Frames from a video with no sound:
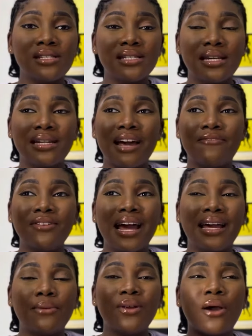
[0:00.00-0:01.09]
skin, I feel like,
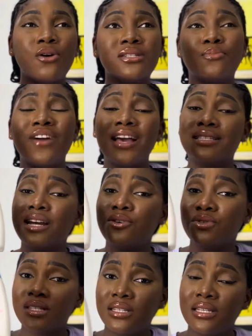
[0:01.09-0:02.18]
before I started
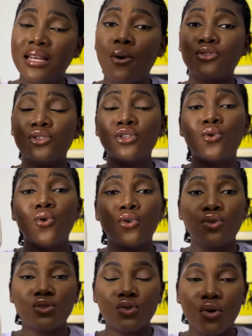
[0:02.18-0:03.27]
using this, I was using
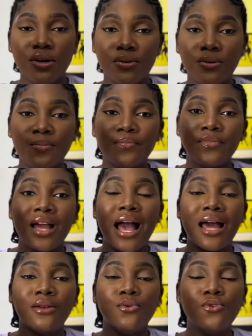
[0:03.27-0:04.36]
coconut oil
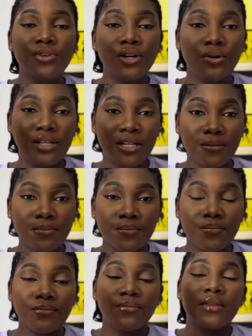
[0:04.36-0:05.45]
and ori on him.
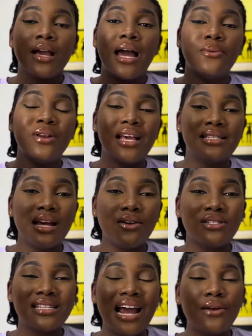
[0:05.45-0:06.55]
And when I started
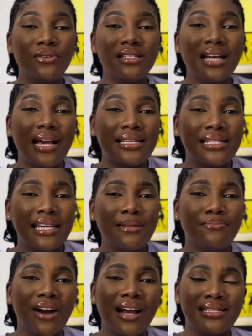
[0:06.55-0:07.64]
using, I noticed that his skin
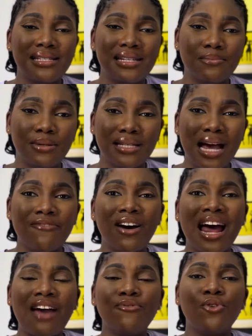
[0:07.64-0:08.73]
brightened a bit. In fact,
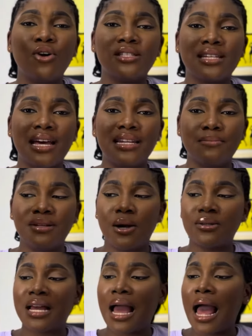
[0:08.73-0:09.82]
I even got scared a bit. I was
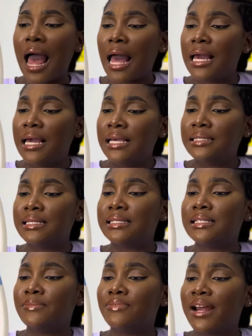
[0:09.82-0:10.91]
like, is this in a
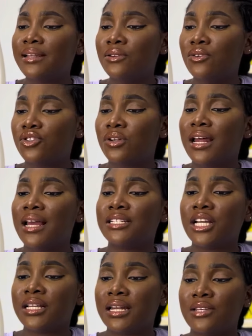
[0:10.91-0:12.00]
brightening lotion? And I
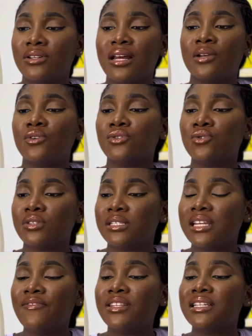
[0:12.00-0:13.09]
checked and I saw that there was nothing.
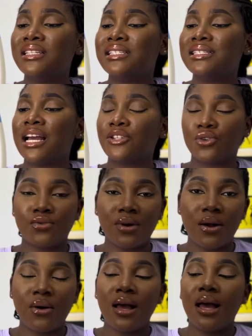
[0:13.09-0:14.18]
Everything is natural.
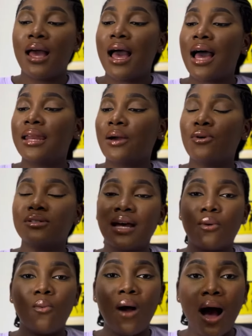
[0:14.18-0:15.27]
And I was like,
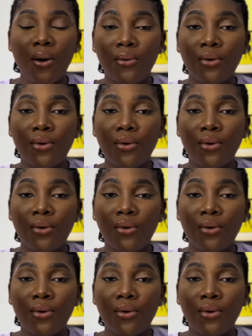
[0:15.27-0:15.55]
wow,